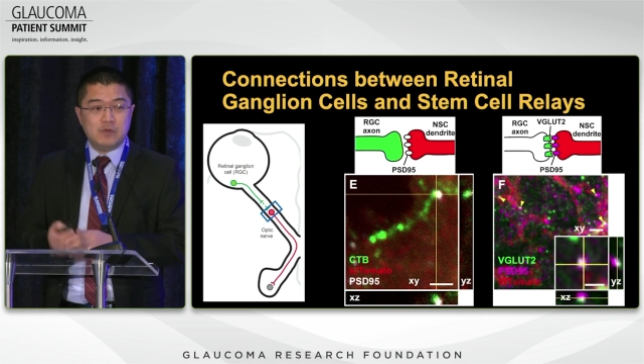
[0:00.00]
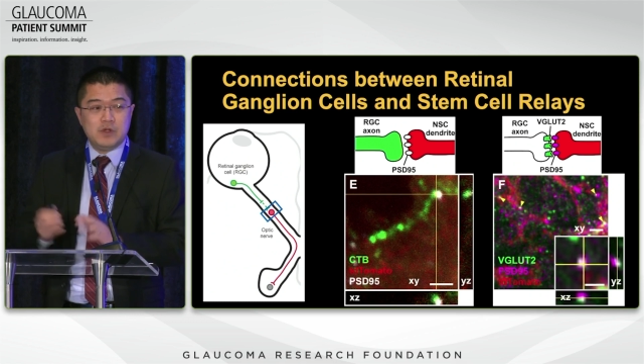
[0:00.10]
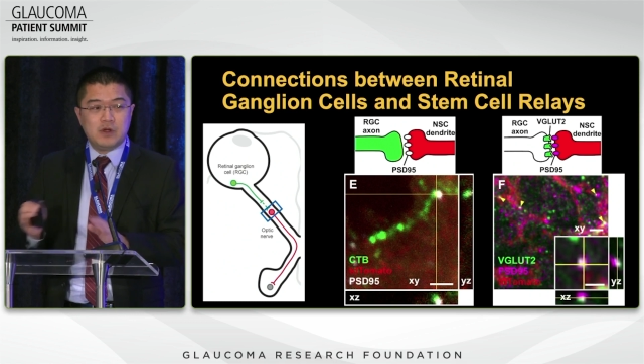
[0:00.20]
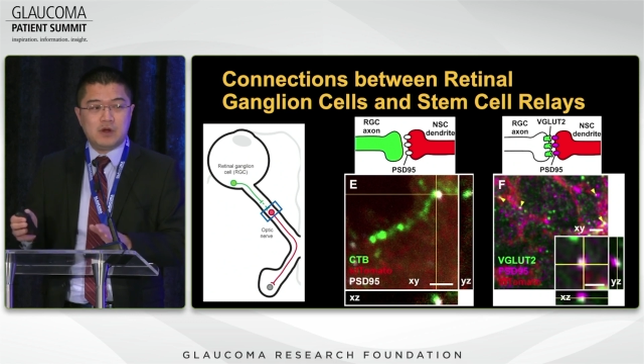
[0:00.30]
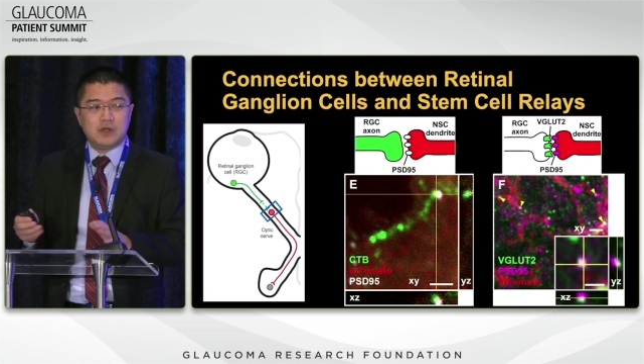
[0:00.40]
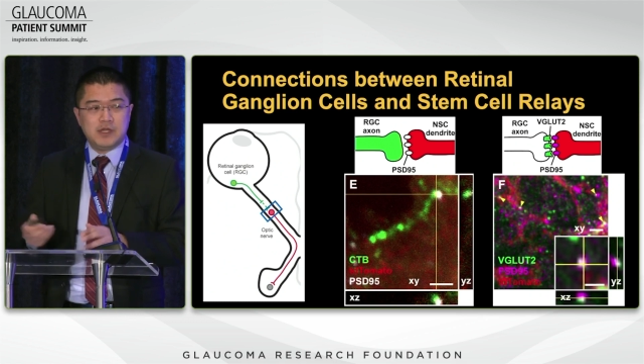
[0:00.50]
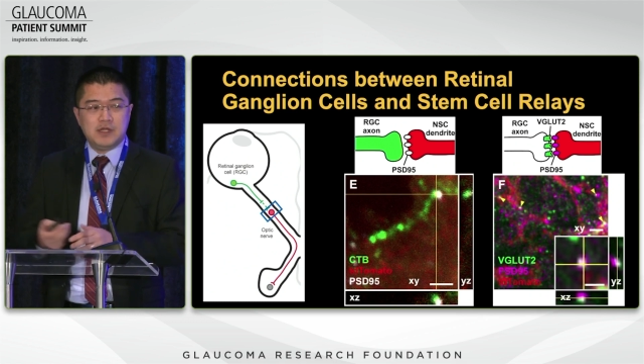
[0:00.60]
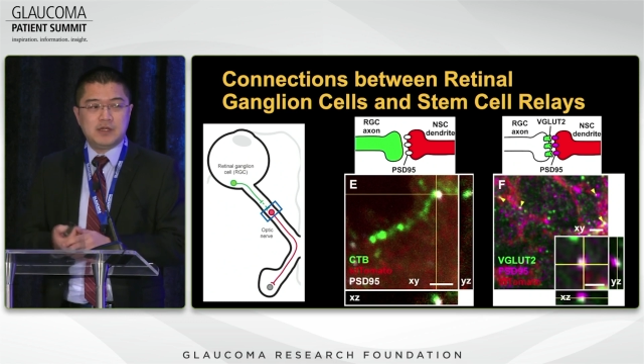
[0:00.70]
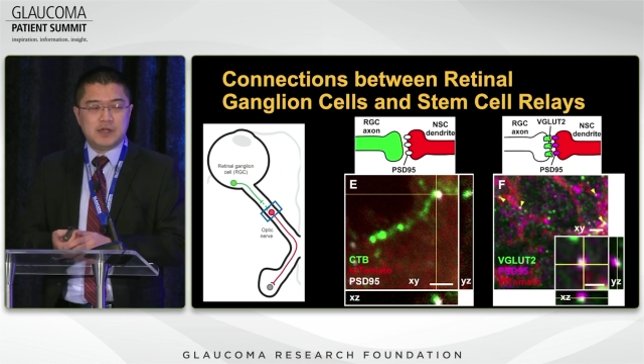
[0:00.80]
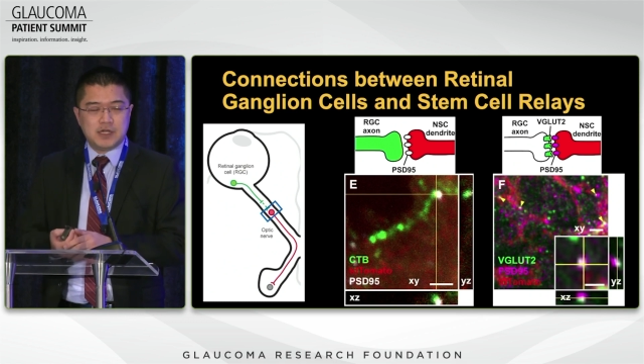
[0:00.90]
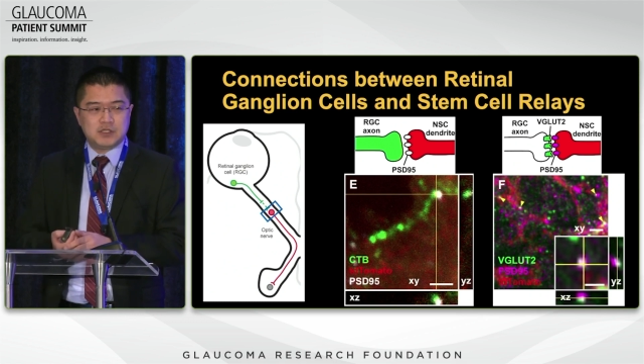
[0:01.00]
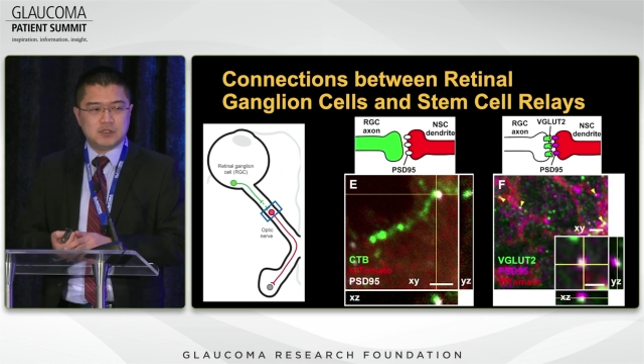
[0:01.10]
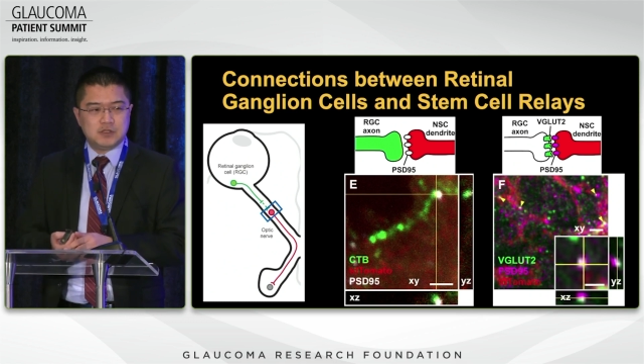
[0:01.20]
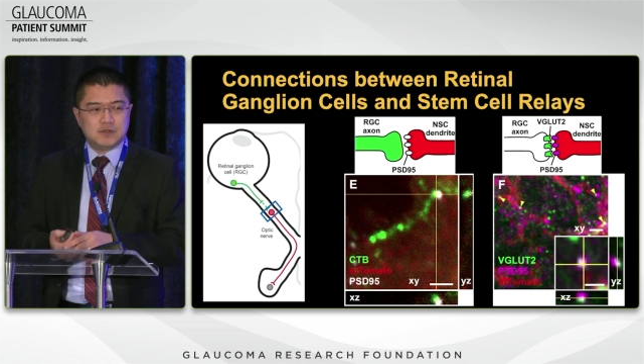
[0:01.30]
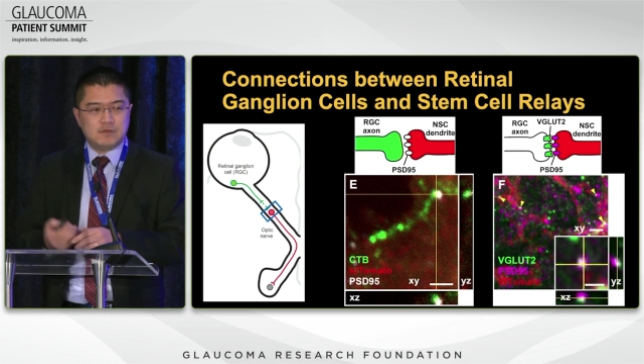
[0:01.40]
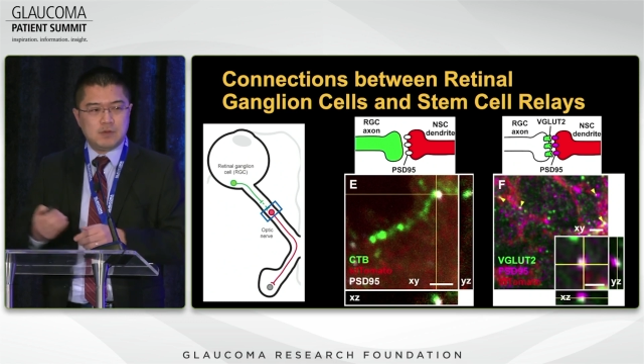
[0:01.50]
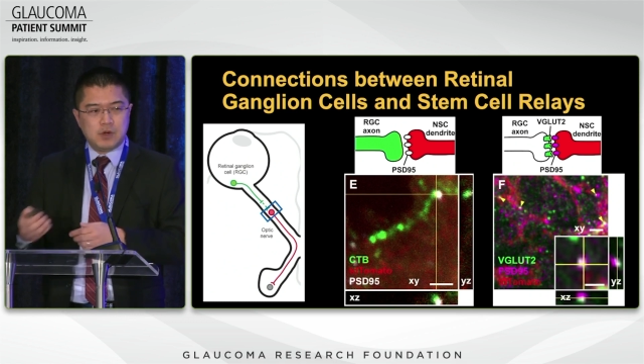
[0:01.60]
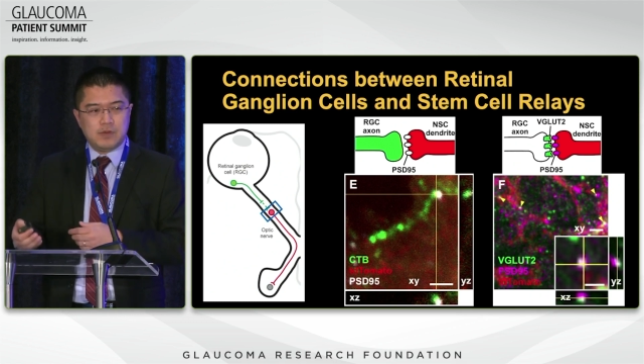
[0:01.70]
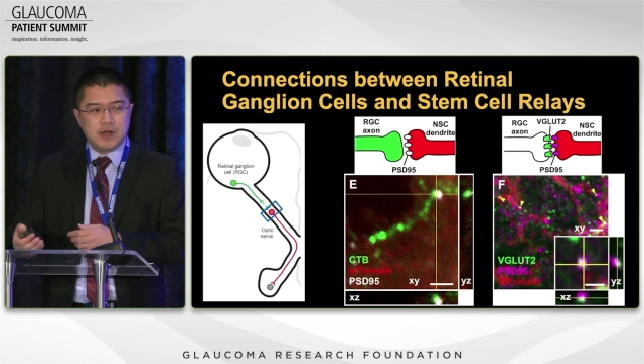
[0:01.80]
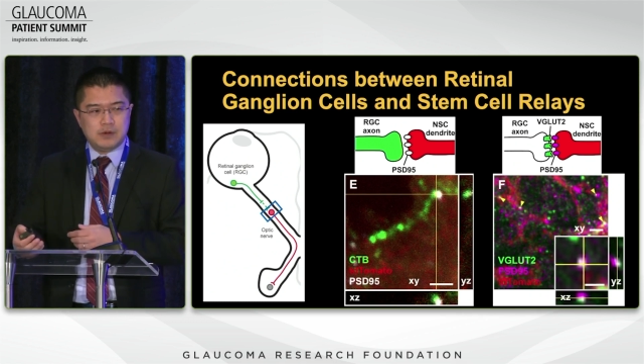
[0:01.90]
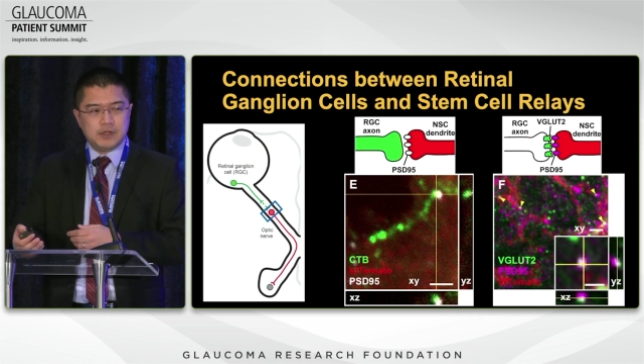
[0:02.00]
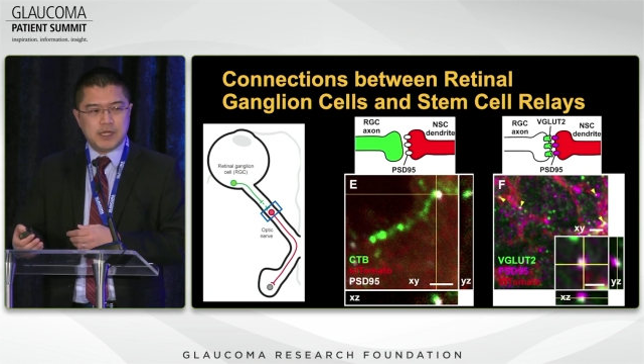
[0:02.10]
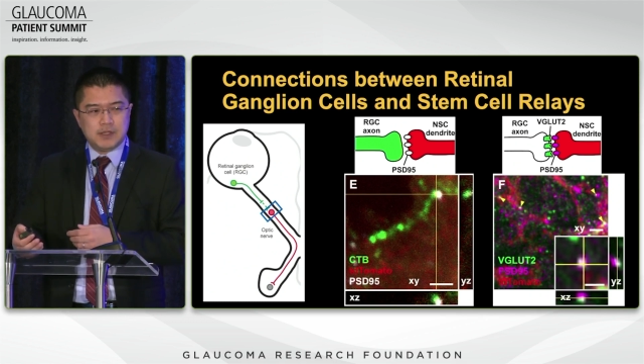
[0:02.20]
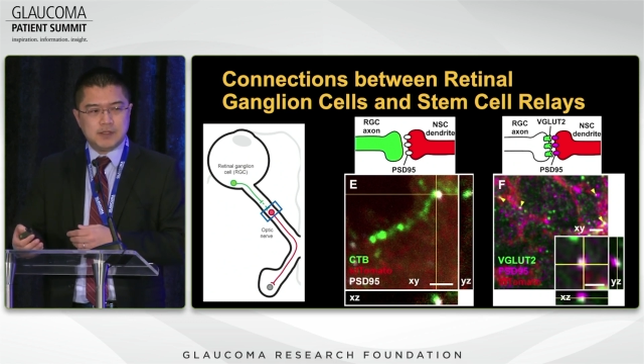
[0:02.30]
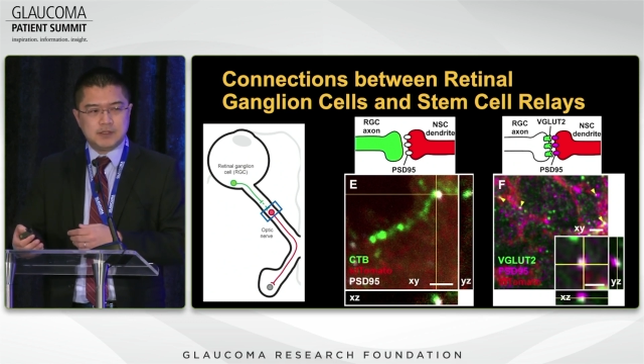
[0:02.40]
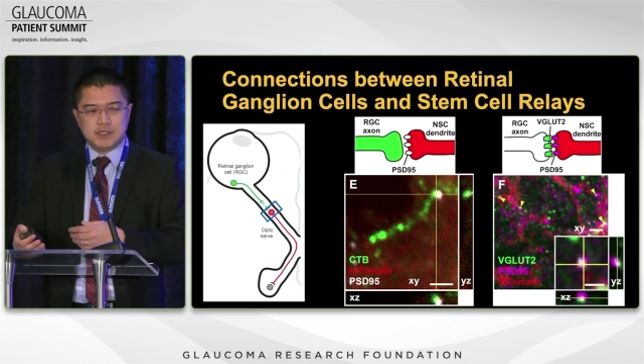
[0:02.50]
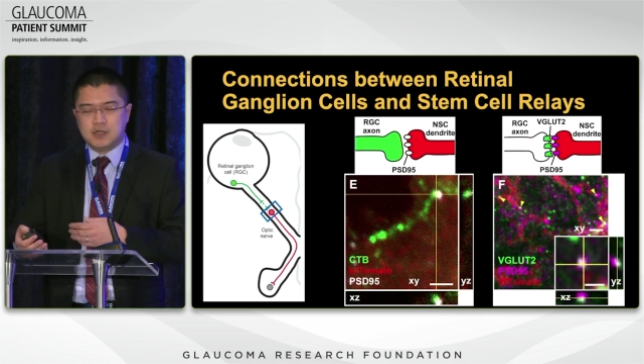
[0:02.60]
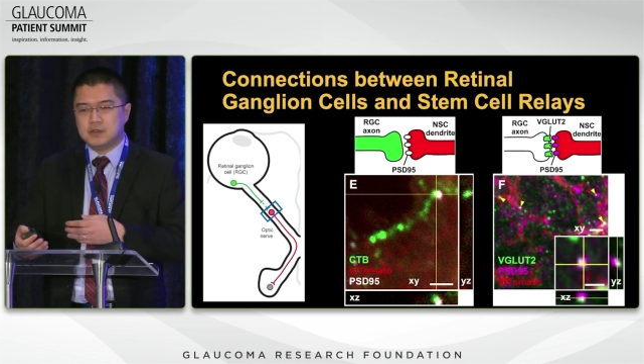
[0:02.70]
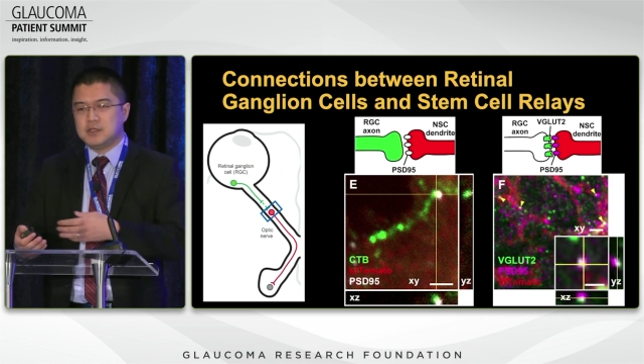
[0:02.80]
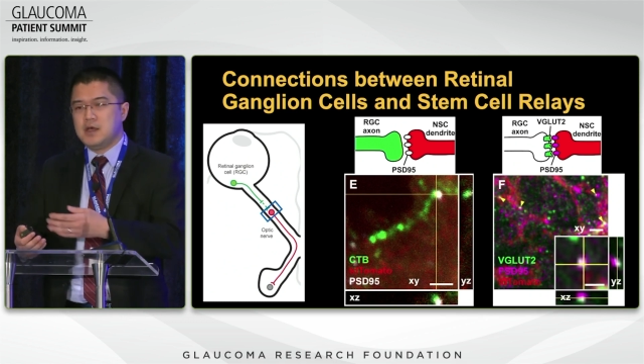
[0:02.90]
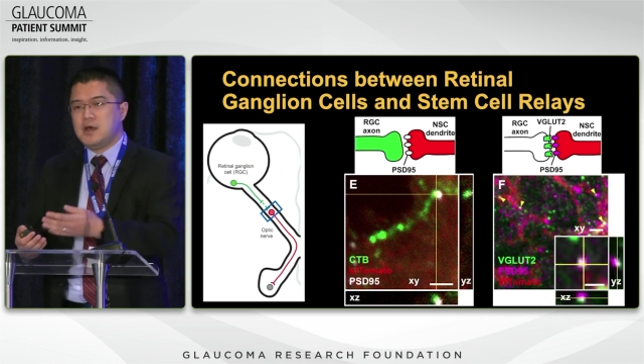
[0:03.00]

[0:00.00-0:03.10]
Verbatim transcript: we are getting connections from our retinal ganglion cells